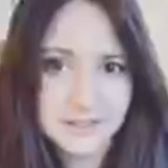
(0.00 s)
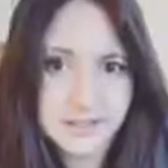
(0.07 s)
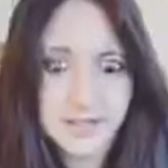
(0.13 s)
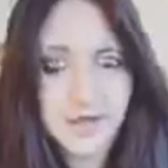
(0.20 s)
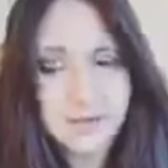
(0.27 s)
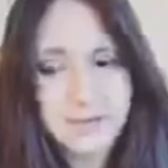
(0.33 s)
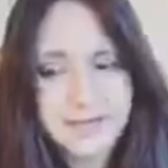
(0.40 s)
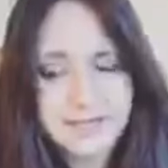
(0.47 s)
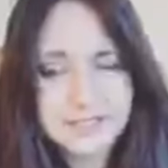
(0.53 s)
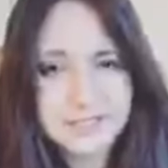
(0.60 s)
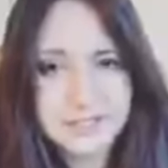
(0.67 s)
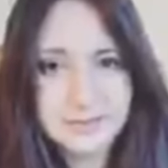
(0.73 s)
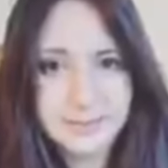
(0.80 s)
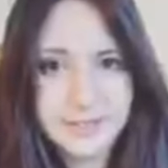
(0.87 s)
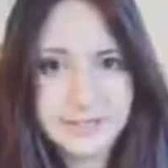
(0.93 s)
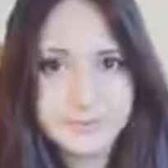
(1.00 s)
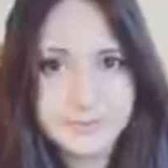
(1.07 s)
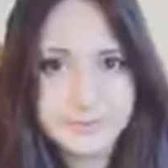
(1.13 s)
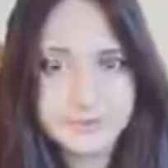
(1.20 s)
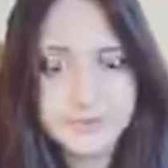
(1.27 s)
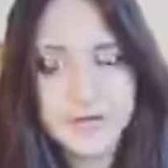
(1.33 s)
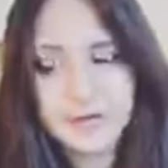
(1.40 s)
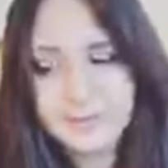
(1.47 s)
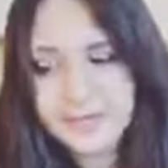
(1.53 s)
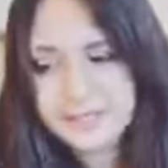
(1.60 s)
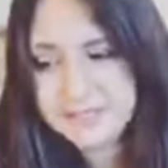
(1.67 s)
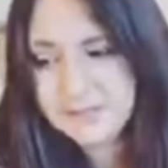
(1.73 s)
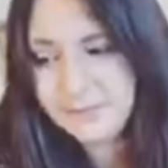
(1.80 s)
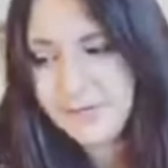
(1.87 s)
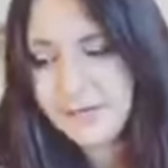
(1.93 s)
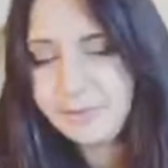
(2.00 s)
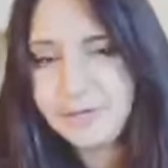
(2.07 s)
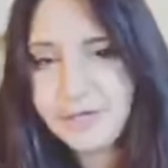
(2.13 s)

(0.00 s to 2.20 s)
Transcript: Go back to the Bible. Go back to the Bible.